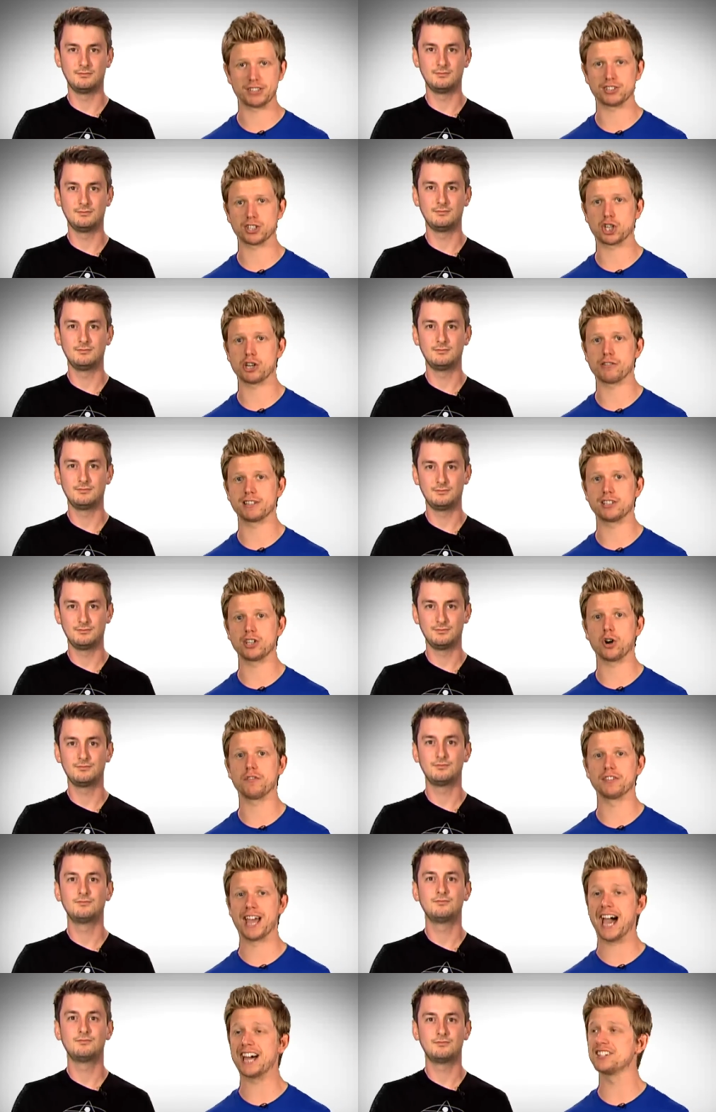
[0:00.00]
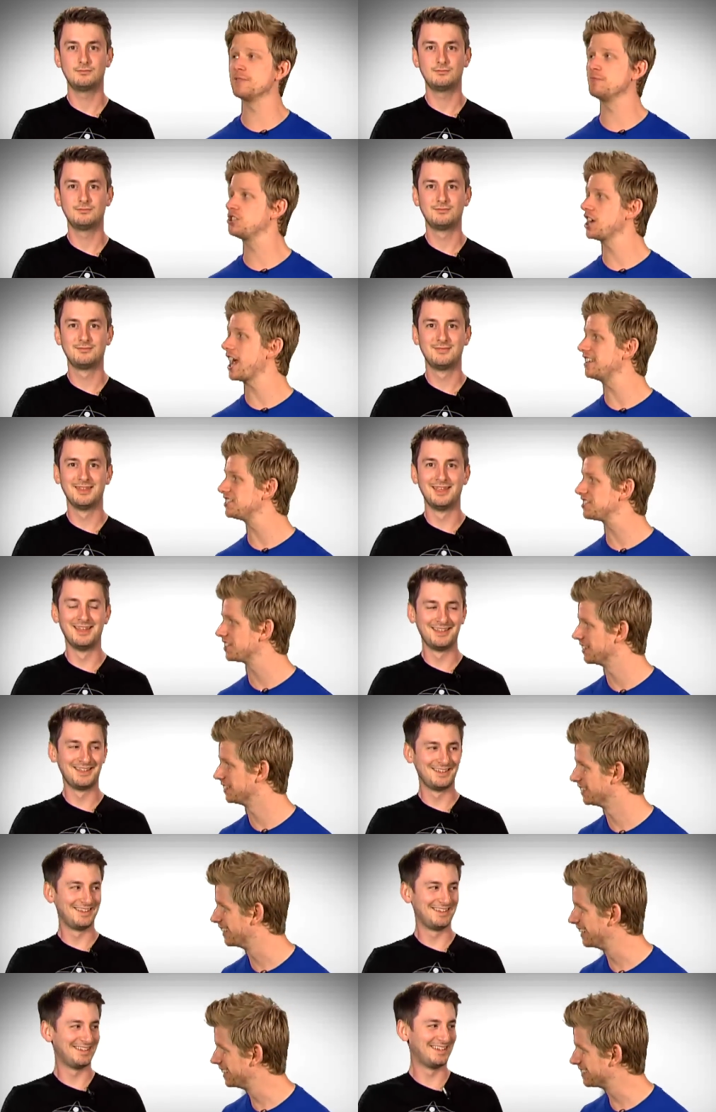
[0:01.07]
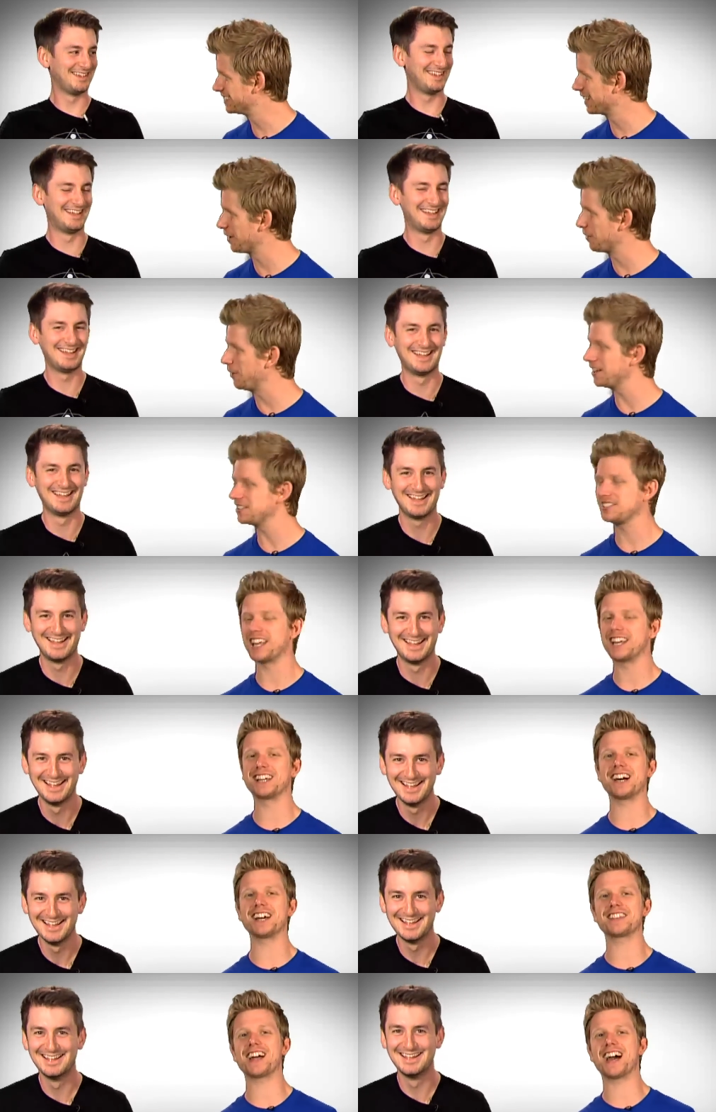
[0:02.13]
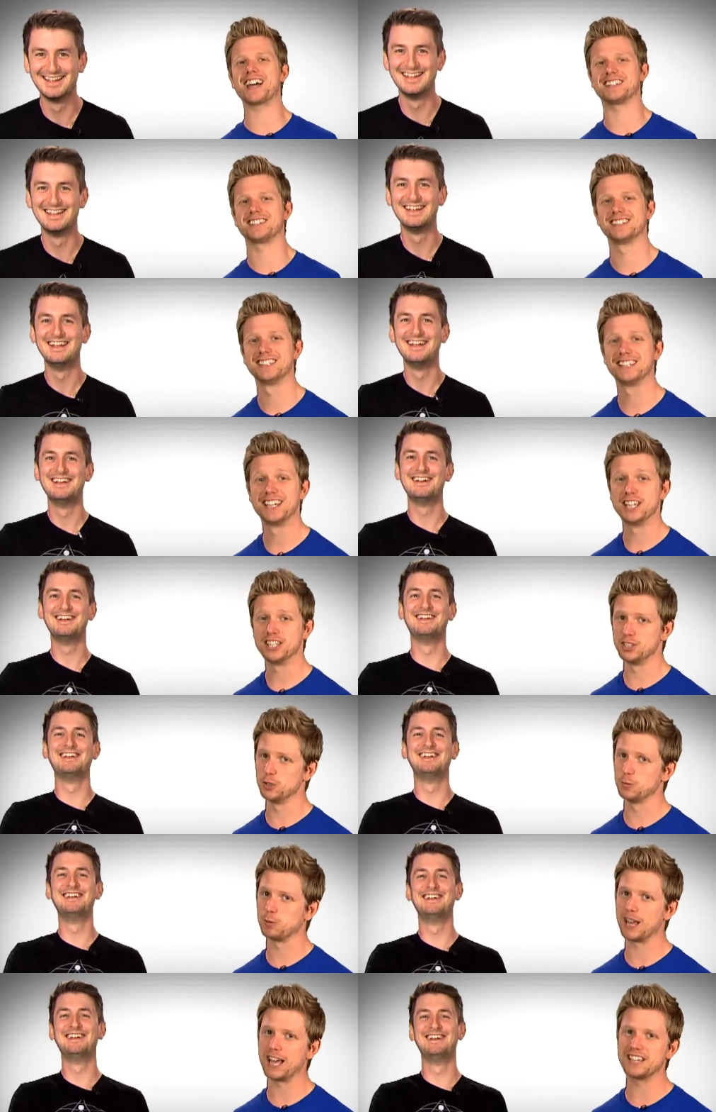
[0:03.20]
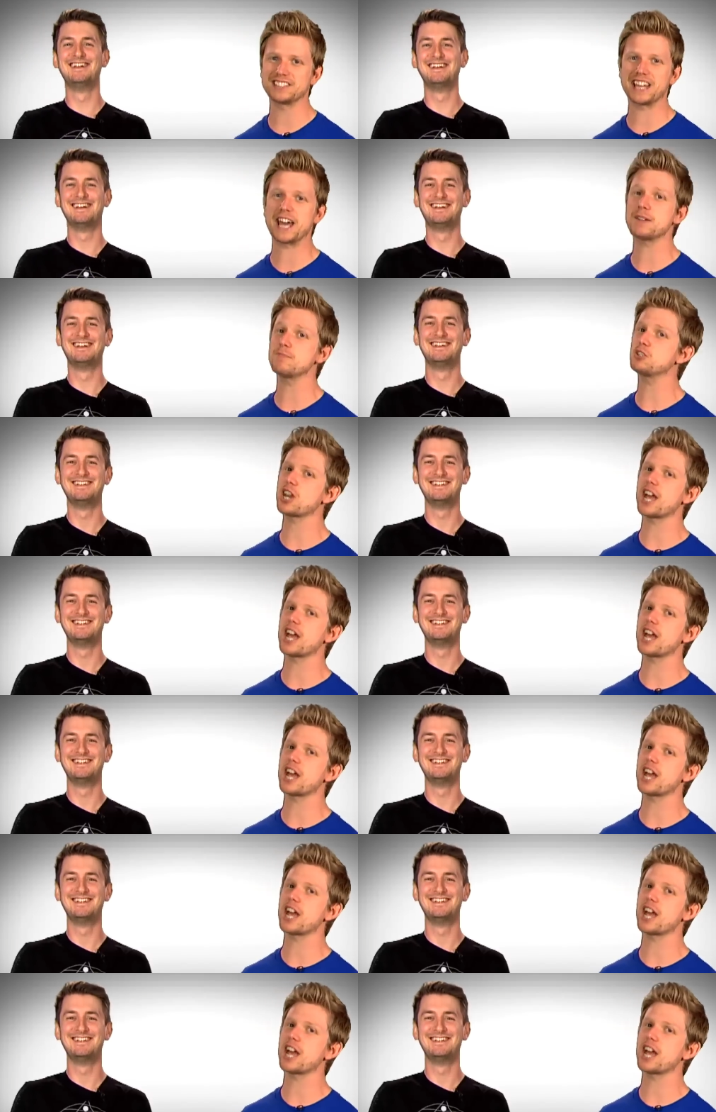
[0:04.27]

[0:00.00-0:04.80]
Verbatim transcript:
Speaker 1: a security officer. Adam Jensen. Don't know why I said it like that. You play as Adam